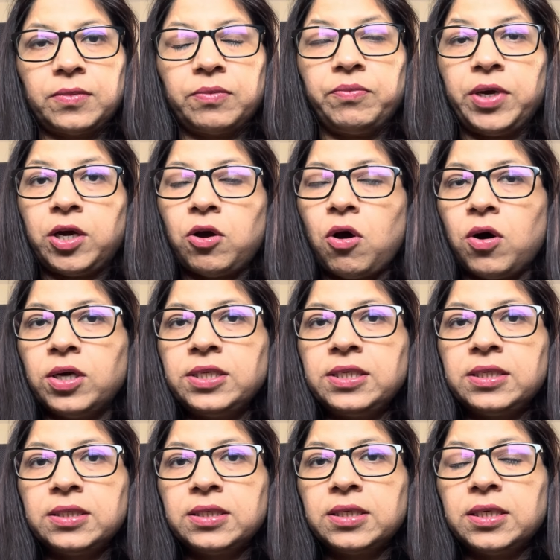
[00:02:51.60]
because
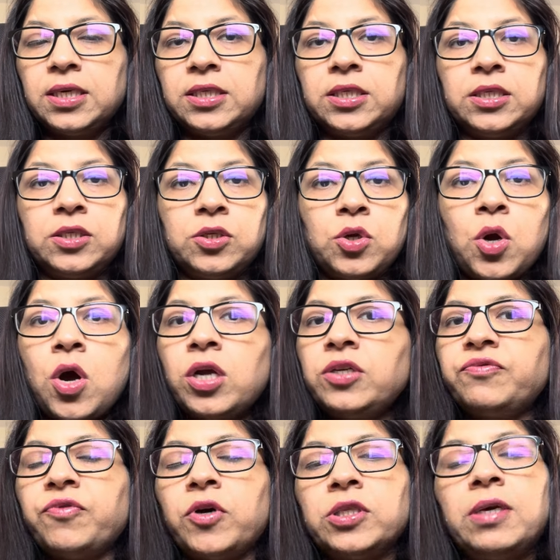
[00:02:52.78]
it is not
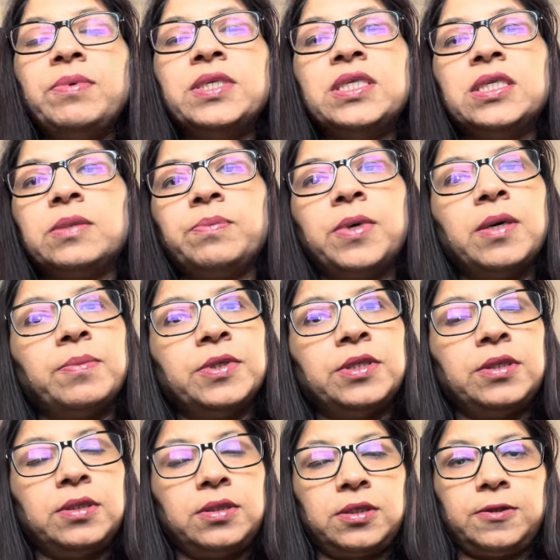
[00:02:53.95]
for the business
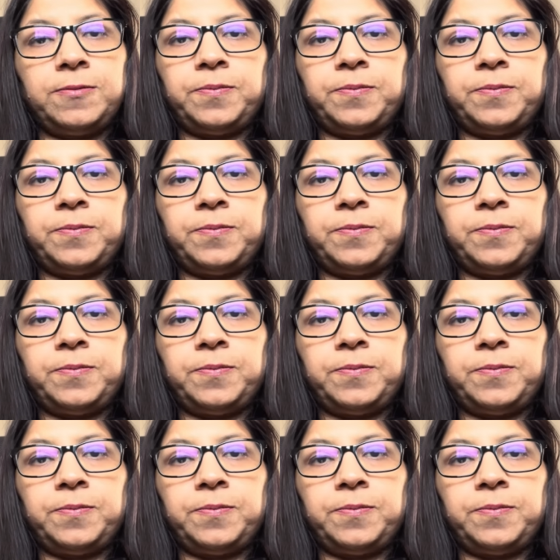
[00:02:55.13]
purposes.